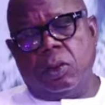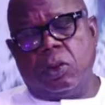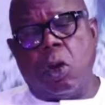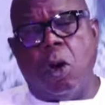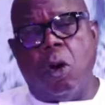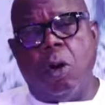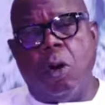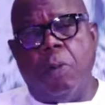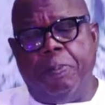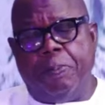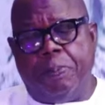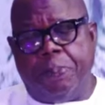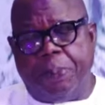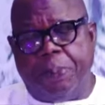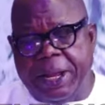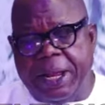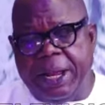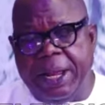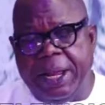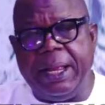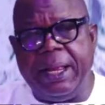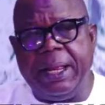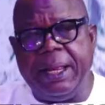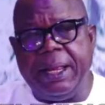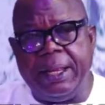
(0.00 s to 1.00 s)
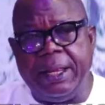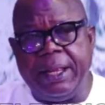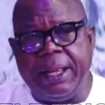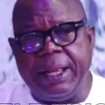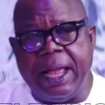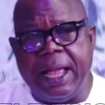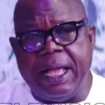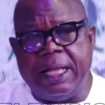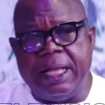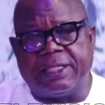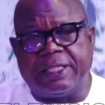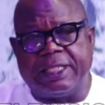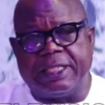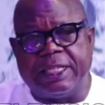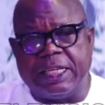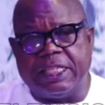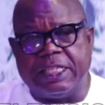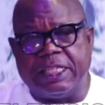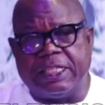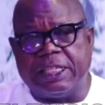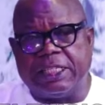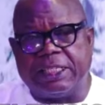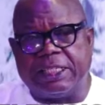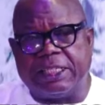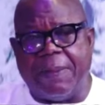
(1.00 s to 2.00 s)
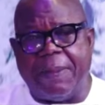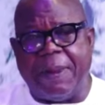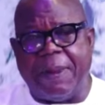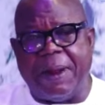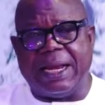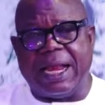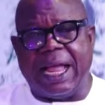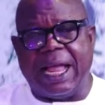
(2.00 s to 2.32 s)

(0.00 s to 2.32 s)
to be a citizen chairman